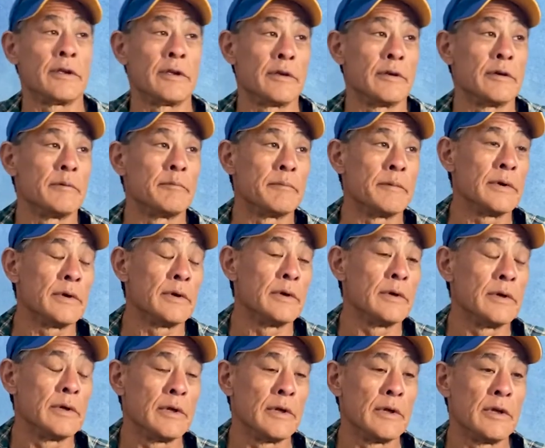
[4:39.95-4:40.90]
him
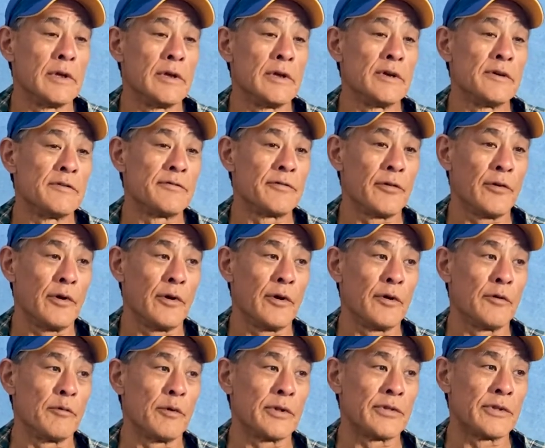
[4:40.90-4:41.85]

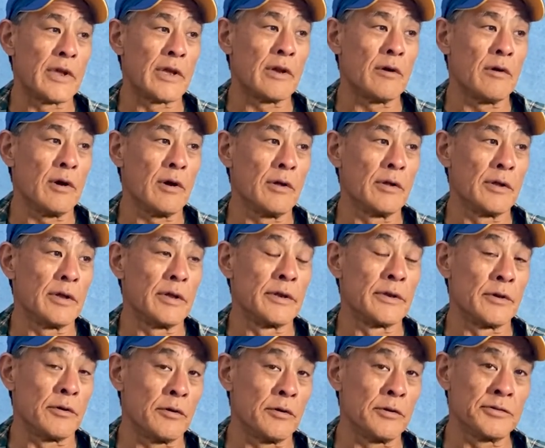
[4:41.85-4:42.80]
for what they call
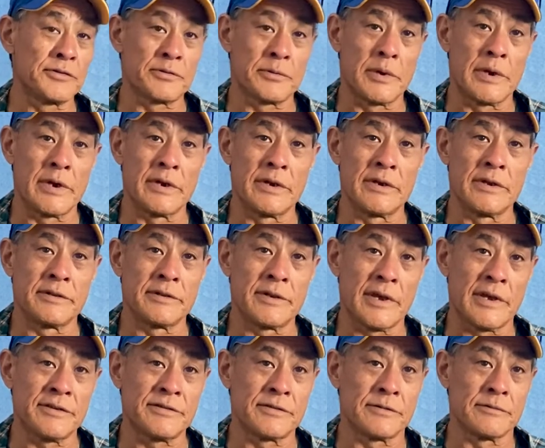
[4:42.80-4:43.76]
an ulcerated
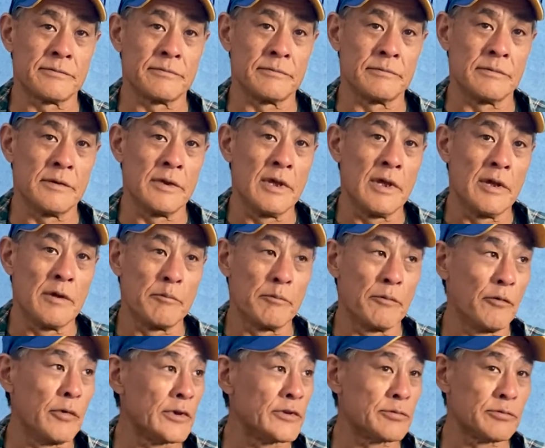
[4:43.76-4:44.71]
intestine,
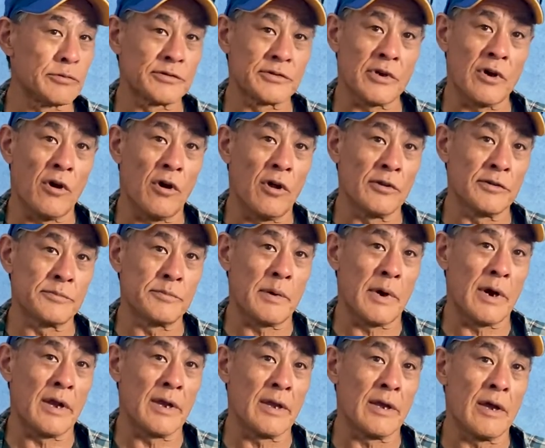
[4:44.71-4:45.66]
which was caused
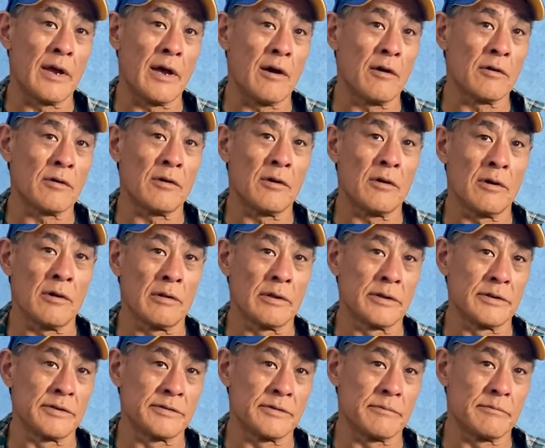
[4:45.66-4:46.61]
by
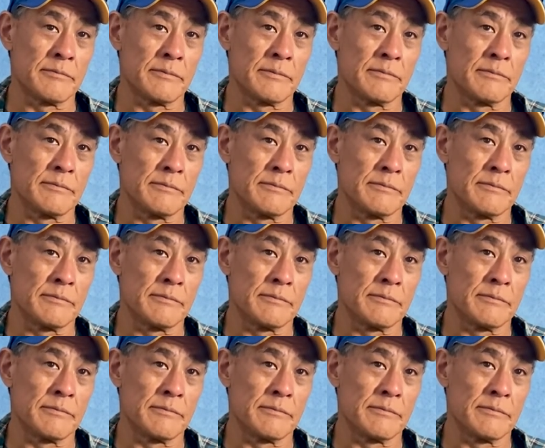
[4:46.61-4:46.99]
alcoholism.